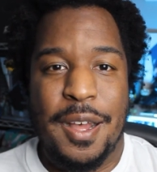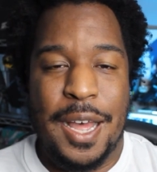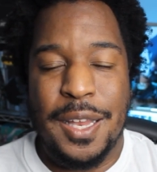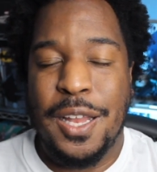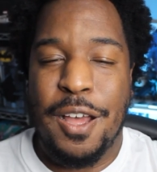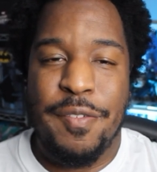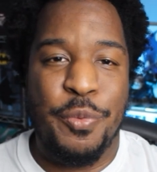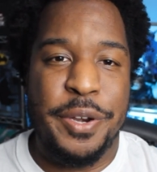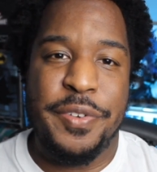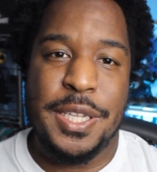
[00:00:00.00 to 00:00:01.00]
I
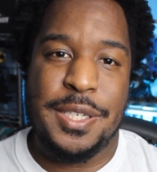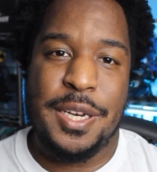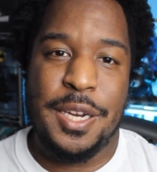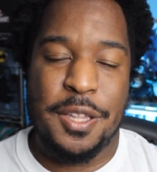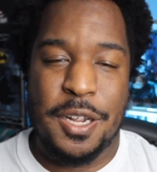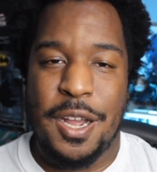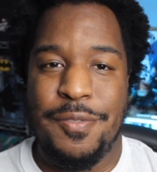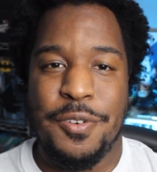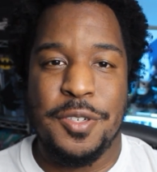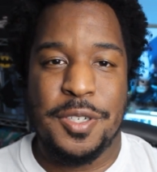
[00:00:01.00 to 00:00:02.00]
love revisiting the
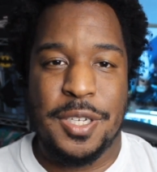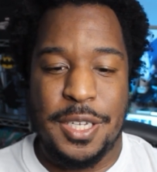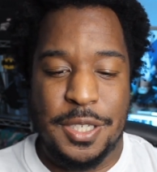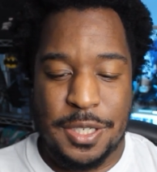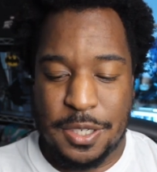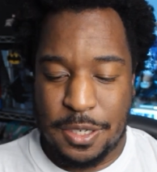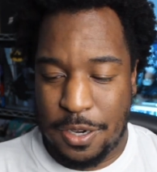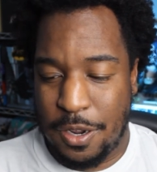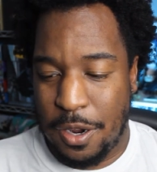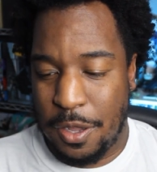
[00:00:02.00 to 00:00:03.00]
covers. It's
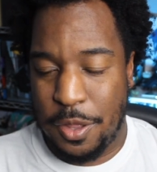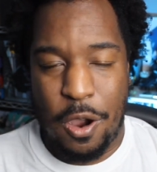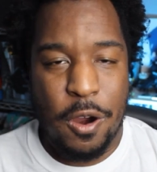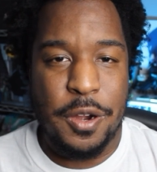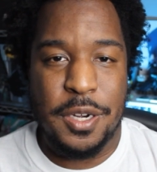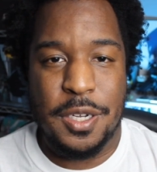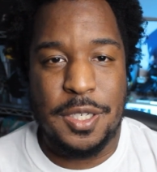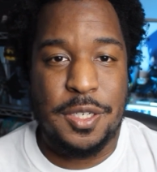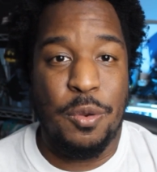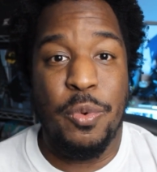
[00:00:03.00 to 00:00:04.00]
art
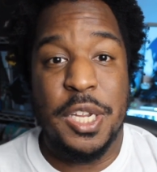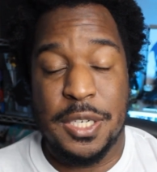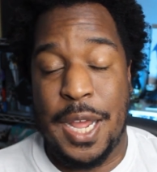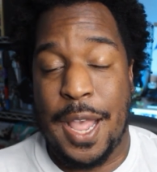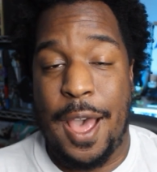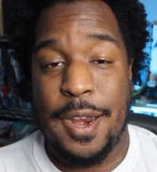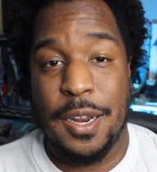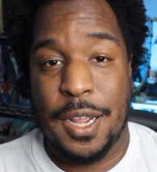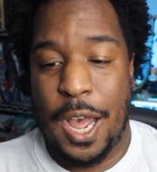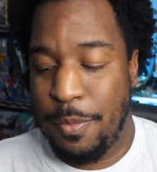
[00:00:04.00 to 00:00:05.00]
is the reason I got
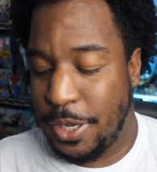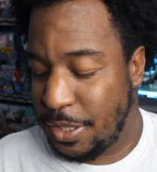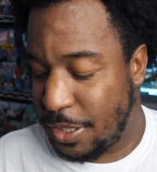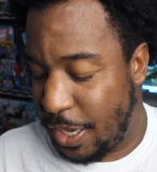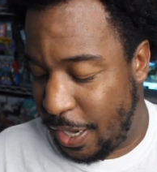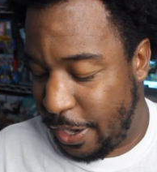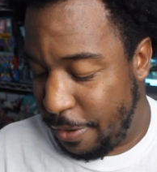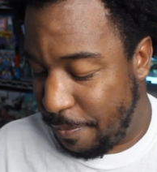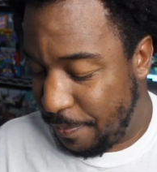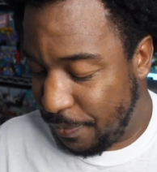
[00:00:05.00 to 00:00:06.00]
into comics
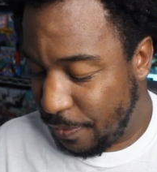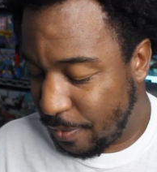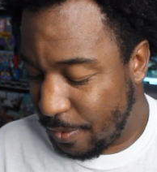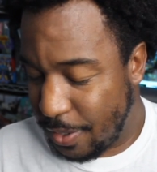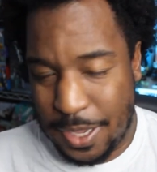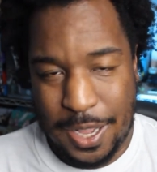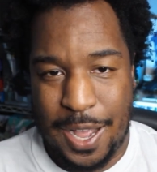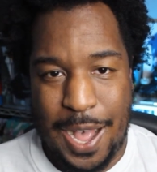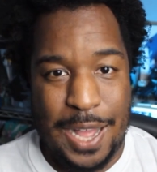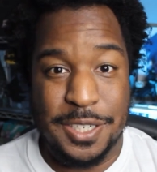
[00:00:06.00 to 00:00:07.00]
and
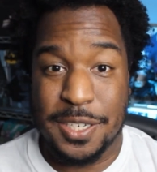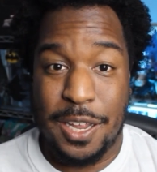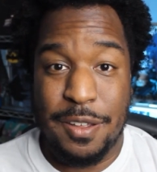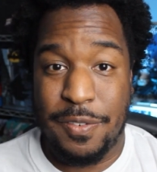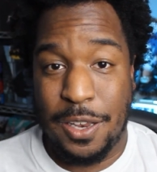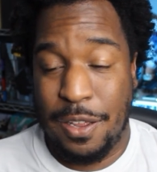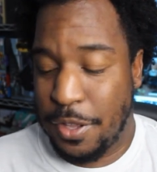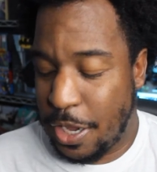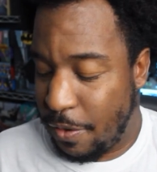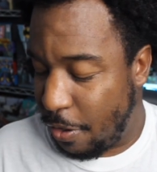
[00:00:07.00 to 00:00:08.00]
I just love, I love
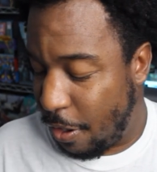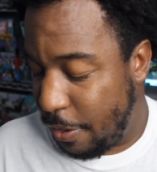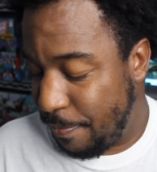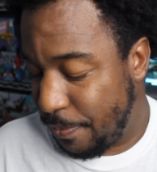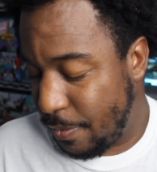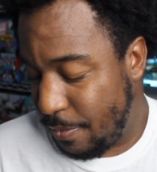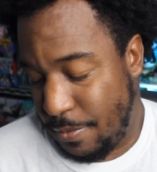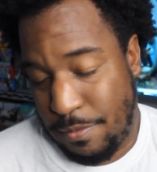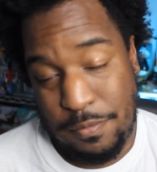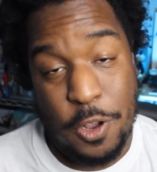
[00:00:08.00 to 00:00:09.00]
the cover art.
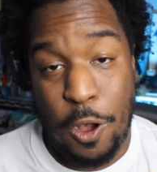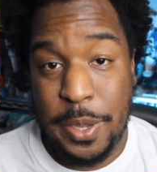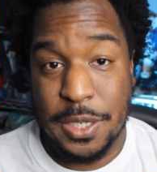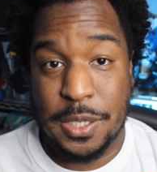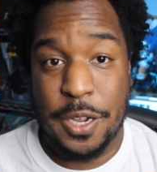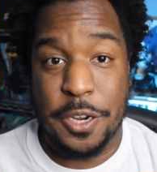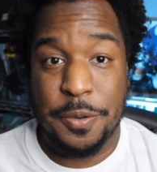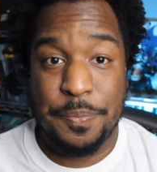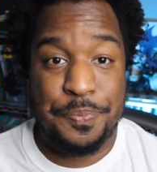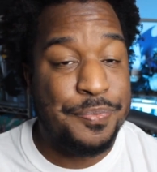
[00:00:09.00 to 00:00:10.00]
Call me a sucker.